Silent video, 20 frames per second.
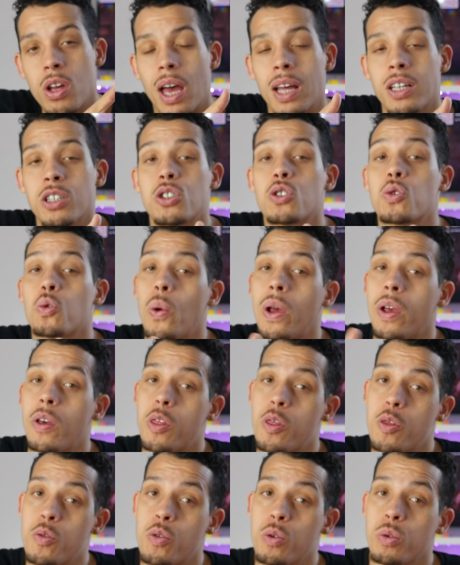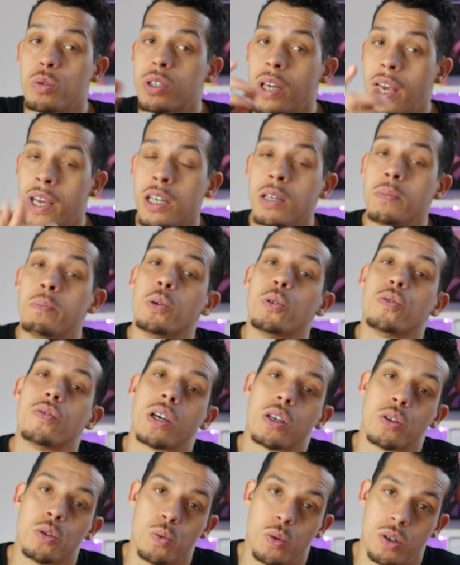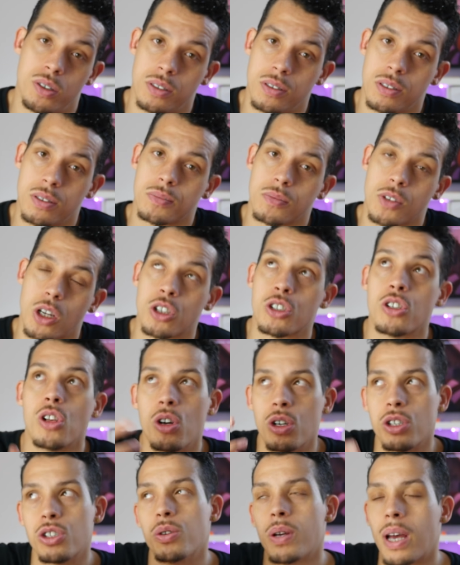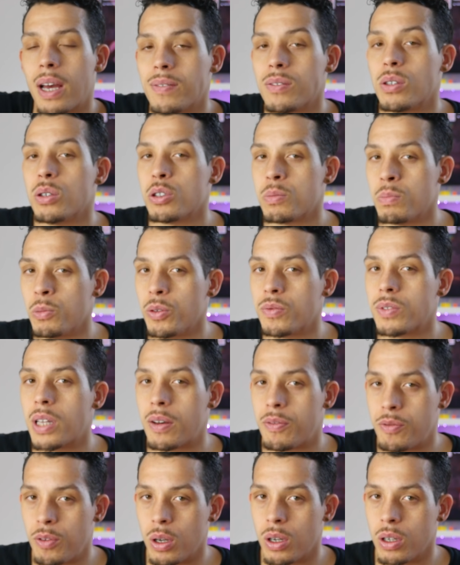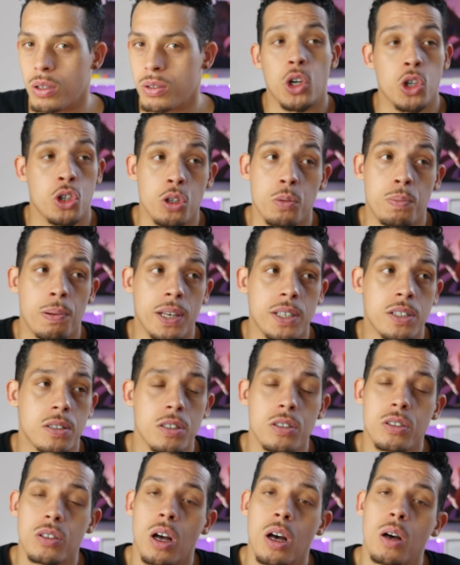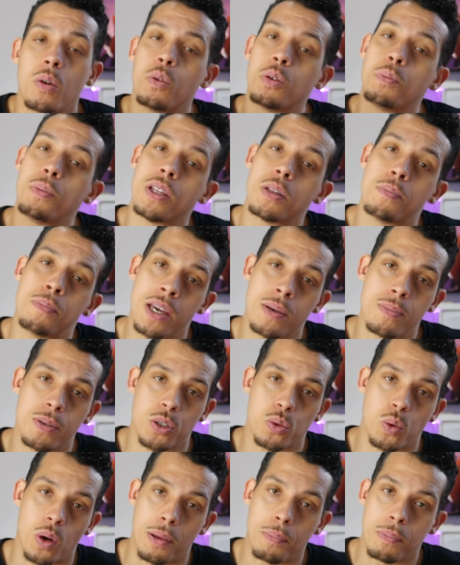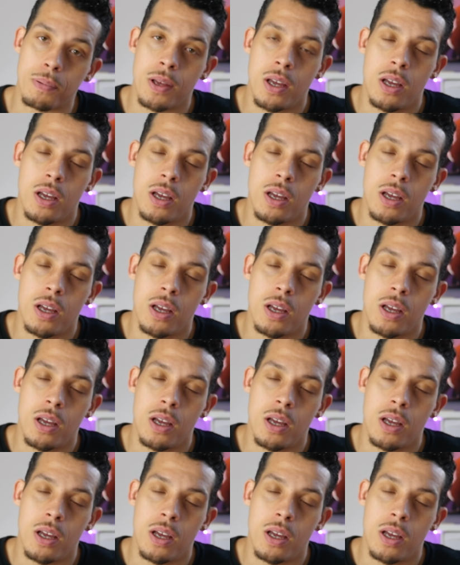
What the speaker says: and swing through to any move that you want, as long as you have those moves that follow. A good place to start would be the baby swipe.